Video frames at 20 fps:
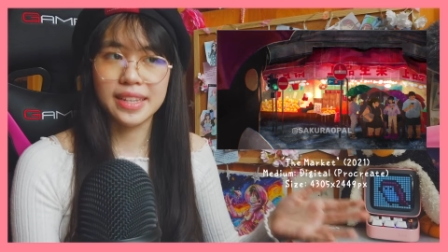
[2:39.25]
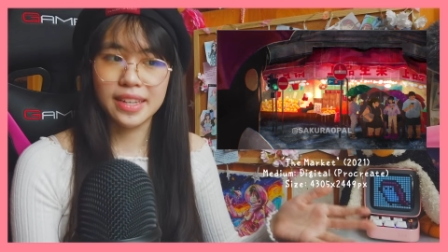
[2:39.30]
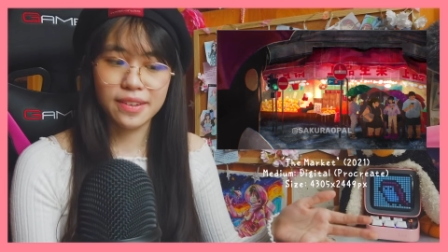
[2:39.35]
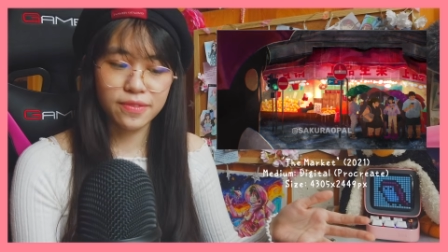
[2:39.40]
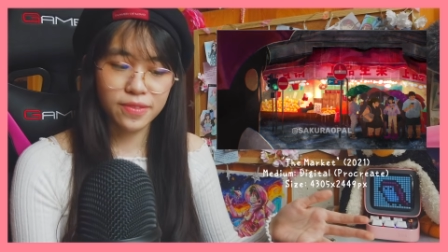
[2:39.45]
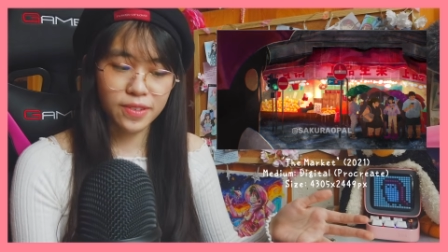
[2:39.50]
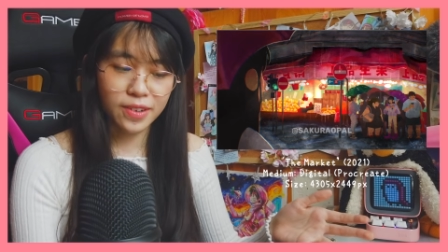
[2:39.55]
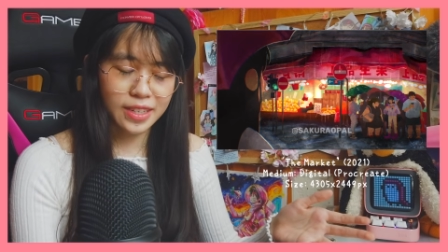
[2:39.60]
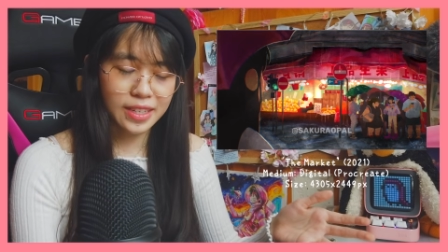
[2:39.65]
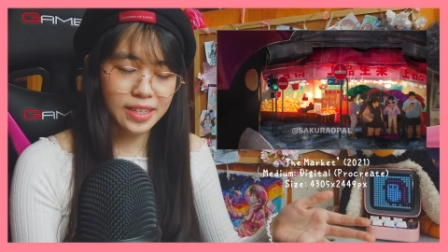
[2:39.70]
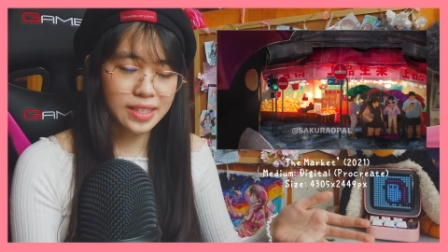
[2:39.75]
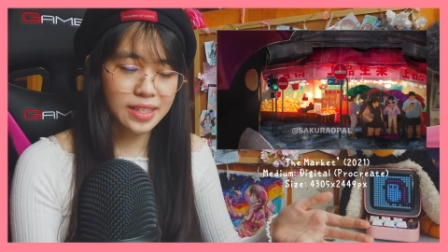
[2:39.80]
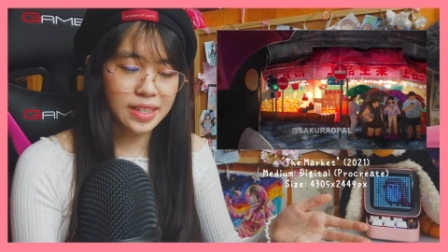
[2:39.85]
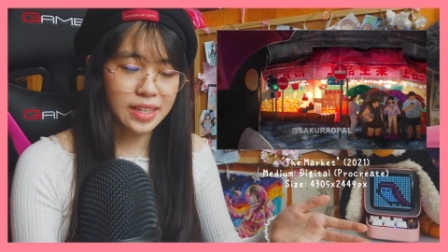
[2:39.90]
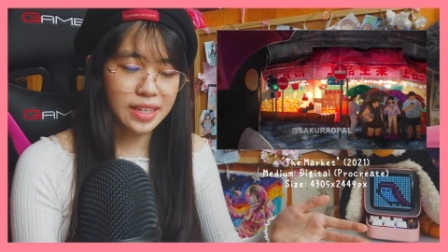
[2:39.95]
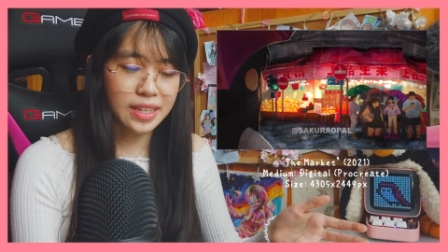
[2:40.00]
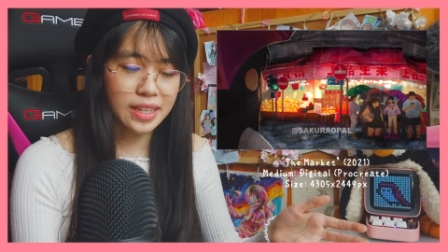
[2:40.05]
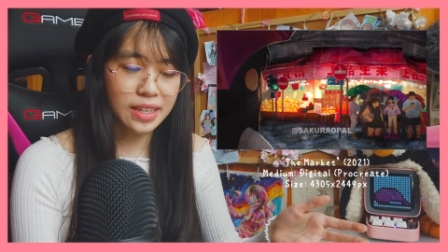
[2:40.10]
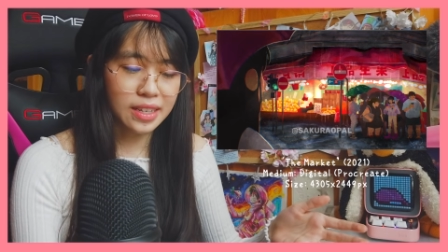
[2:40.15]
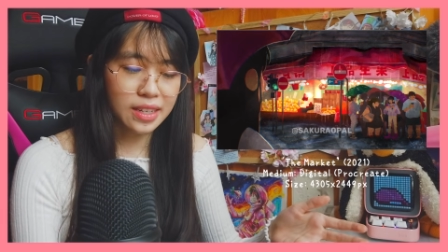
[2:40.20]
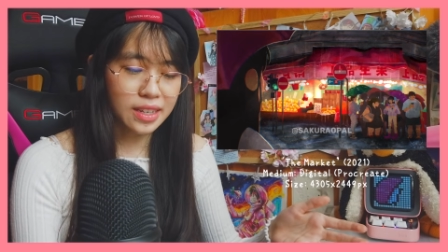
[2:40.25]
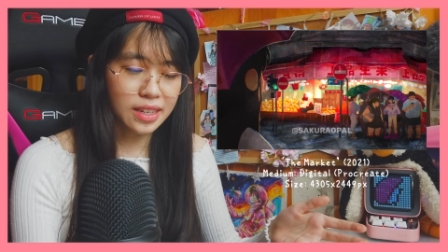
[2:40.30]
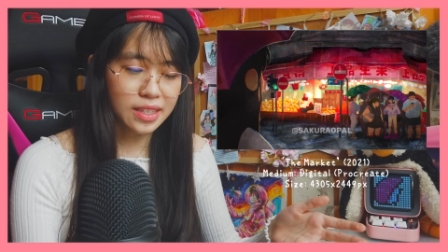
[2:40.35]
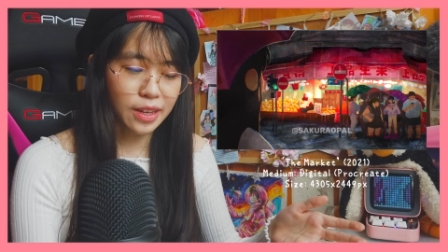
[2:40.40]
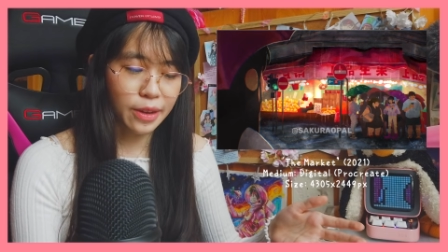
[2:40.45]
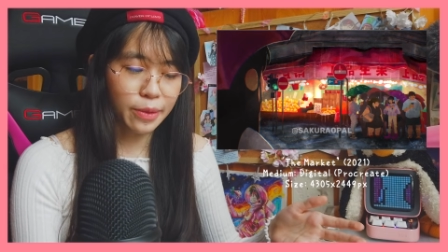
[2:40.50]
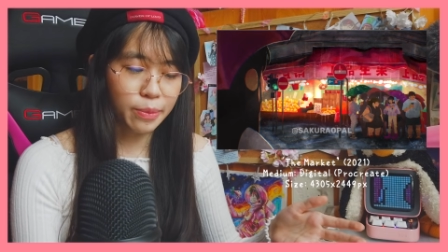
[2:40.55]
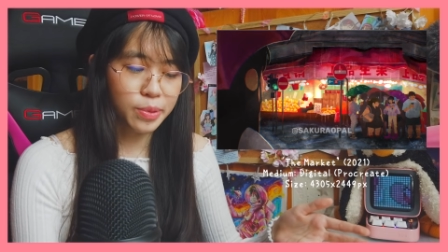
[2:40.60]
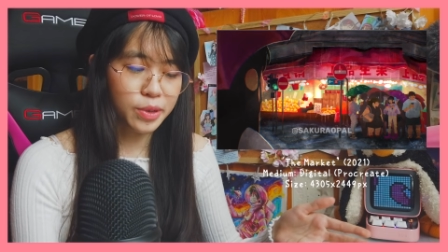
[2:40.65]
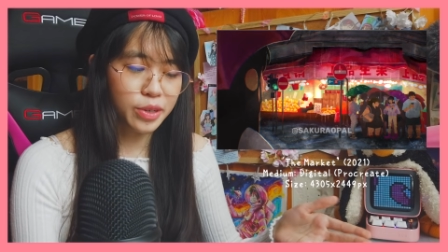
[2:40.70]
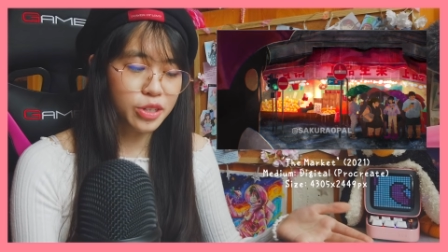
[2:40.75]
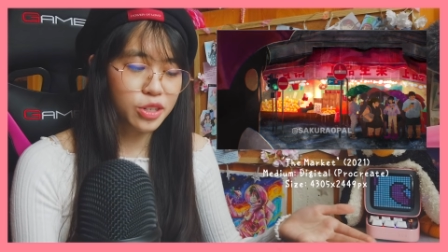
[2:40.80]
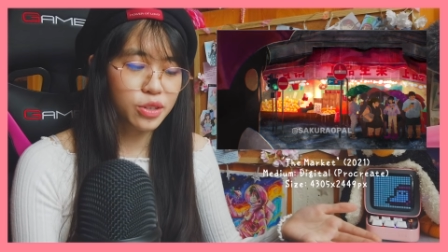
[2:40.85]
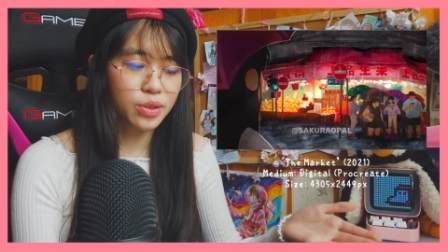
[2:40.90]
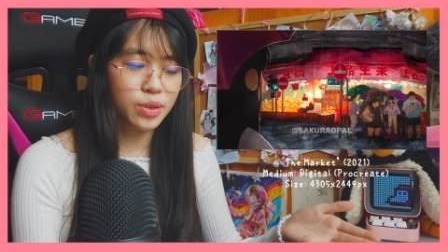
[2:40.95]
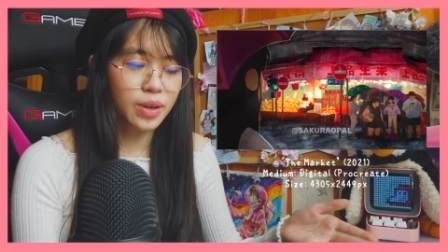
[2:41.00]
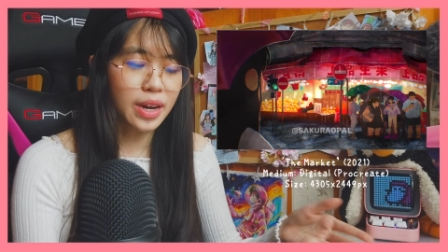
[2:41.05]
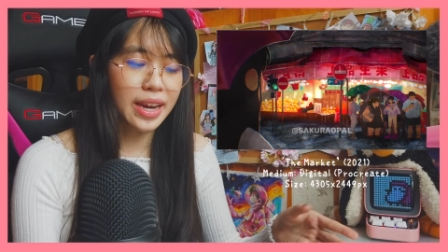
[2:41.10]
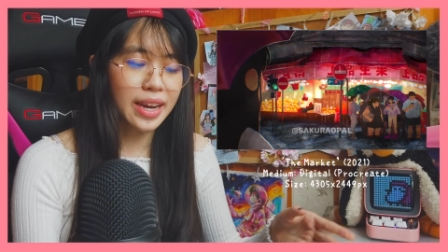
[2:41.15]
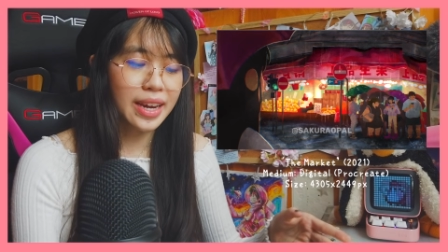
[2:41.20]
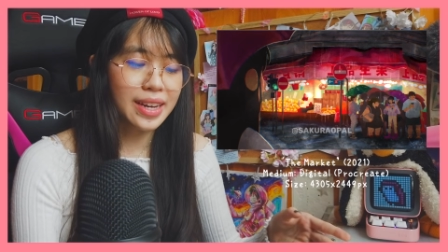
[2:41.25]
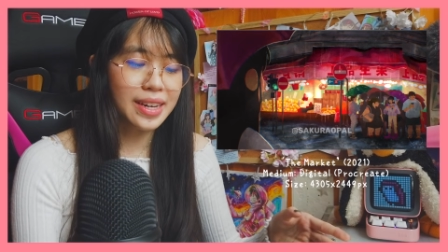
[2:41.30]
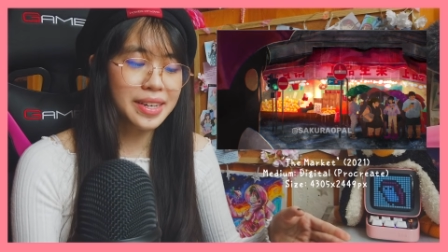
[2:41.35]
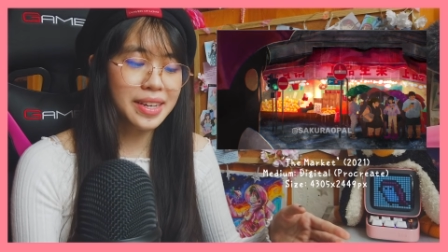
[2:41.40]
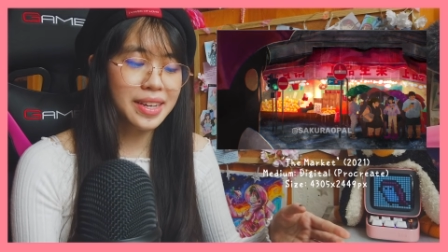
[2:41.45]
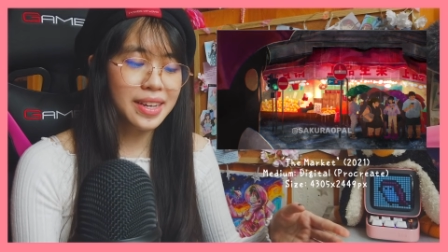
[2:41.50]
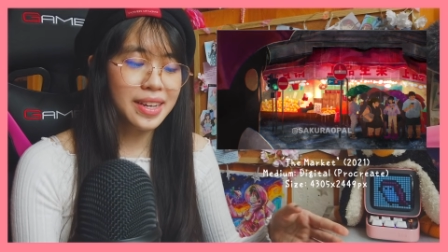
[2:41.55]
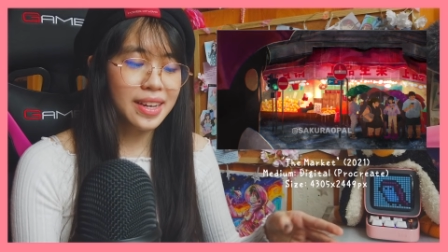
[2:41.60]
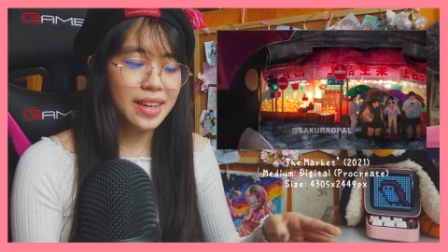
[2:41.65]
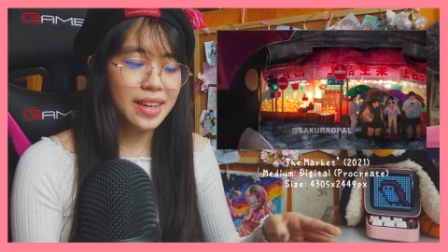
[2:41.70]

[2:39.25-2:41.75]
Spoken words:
love for the city because I portrayed